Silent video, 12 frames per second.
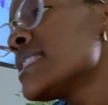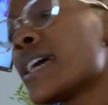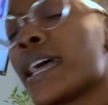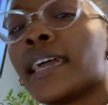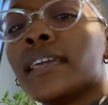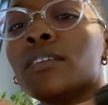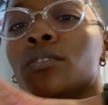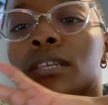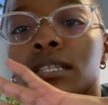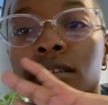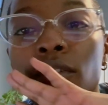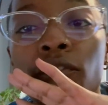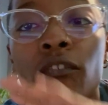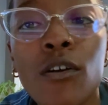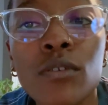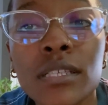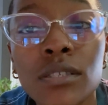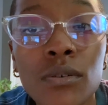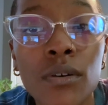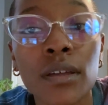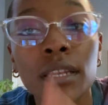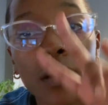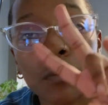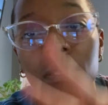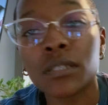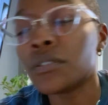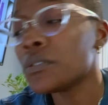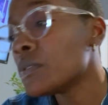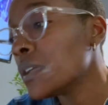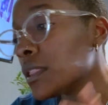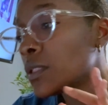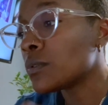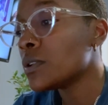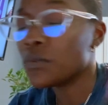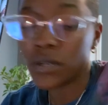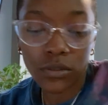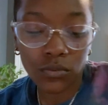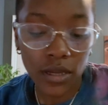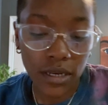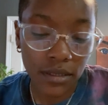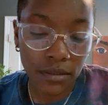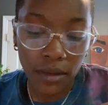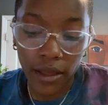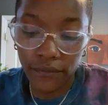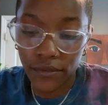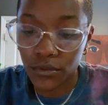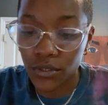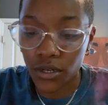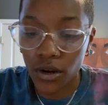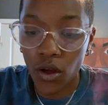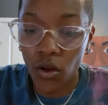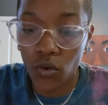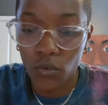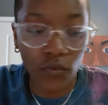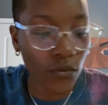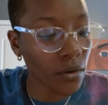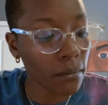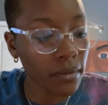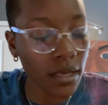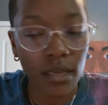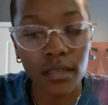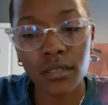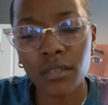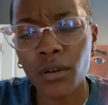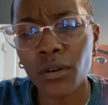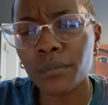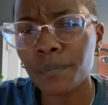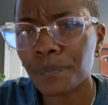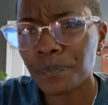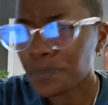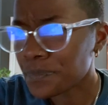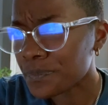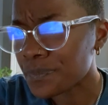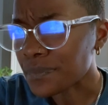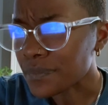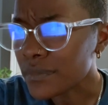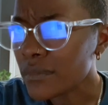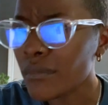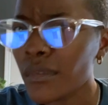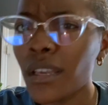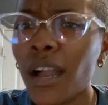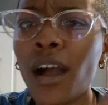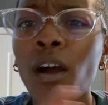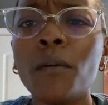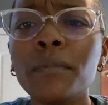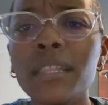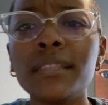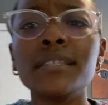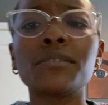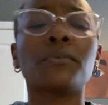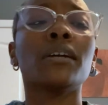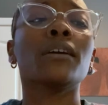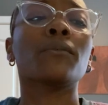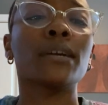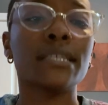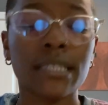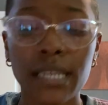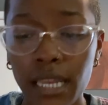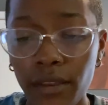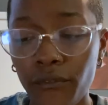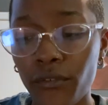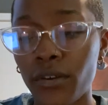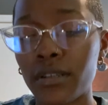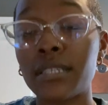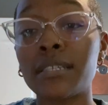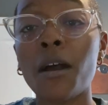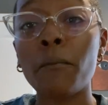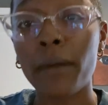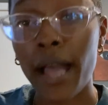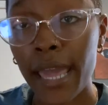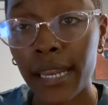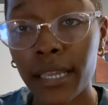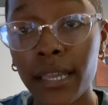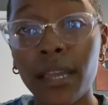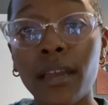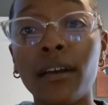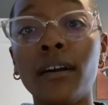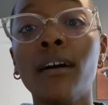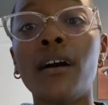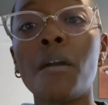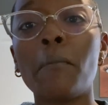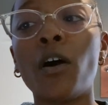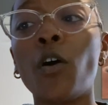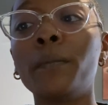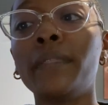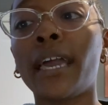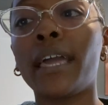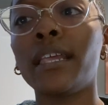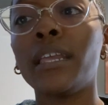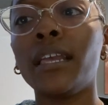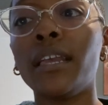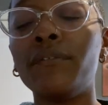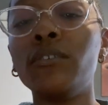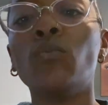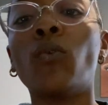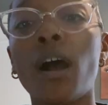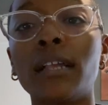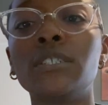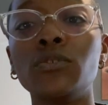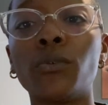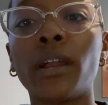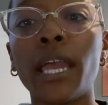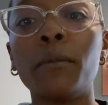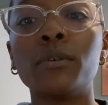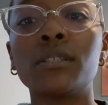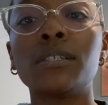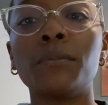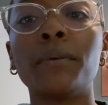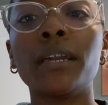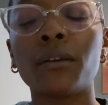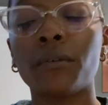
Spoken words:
that you need to focus on? That was 2. And 3 was, what is my future hold for me? So I hope that this reading resonated for somebody. I hope that if you watched, you were able to pick a